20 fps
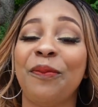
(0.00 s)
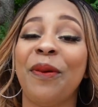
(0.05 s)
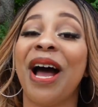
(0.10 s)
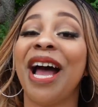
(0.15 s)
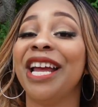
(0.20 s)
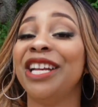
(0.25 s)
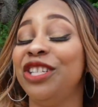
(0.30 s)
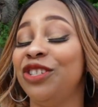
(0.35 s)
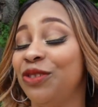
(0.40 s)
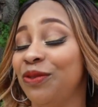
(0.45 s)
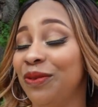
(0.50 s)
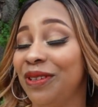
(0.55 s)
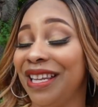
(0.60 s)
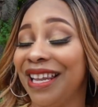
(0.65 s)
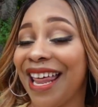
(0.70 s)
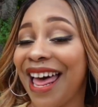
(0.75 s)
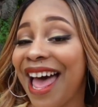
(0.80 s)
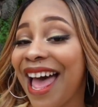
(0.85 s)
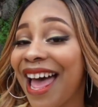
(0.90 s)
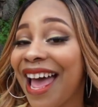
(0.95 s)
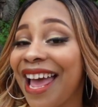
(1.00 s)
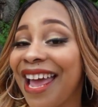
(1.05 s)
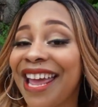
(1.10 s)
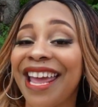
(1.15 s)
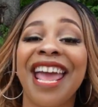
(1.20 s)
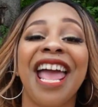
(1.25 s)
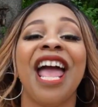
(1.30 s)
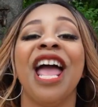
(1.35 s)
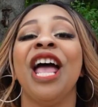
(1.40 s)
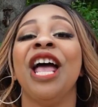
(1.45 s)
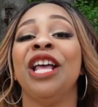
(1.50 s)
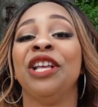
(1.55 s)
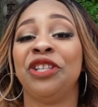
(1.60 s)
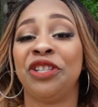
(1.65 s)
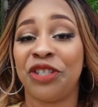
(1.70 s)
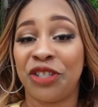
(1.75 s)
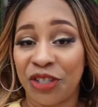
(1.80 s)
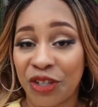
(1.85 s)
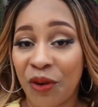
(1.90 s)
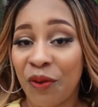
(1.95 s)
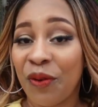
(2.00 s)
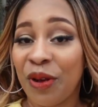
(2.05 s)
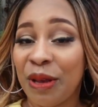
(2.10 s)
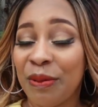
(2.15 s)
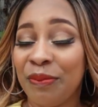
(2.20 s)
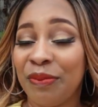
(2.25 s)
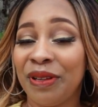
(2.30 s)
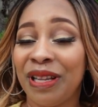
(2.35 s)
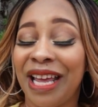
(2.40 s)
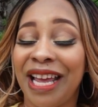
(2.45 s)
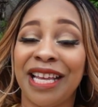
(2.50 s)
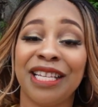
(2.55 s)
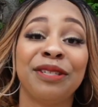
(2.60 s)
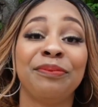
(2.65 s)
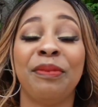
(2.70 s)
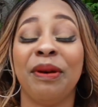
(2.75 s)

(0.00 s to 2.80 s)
my July sewing plans.